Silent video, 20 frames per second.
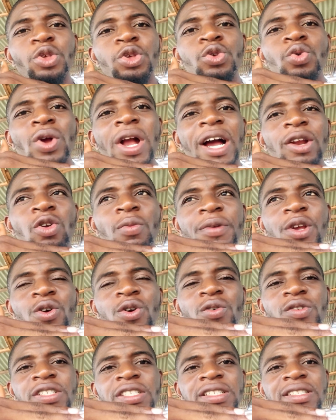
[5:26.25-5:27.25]
You cannot be
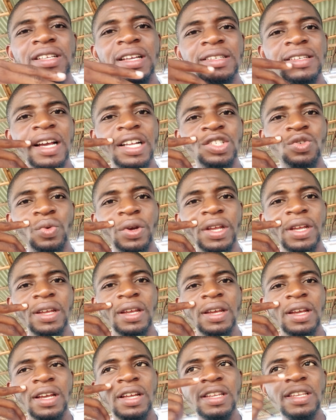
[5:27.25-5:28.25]
consistent that way.
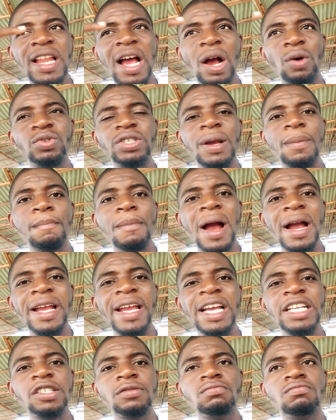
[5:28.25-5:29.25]
Now the
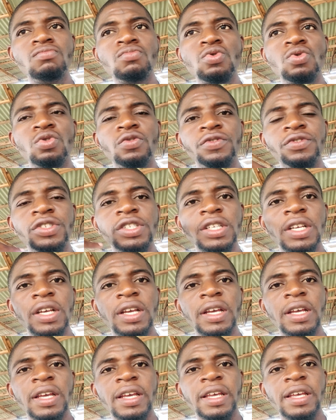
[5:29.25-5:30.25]
market moves
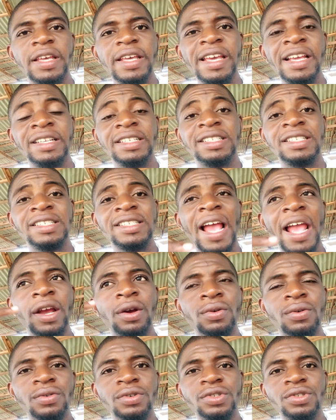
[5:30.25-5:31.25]
in
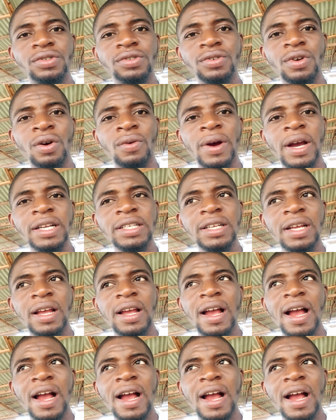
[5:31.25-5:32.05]
cycles, all right?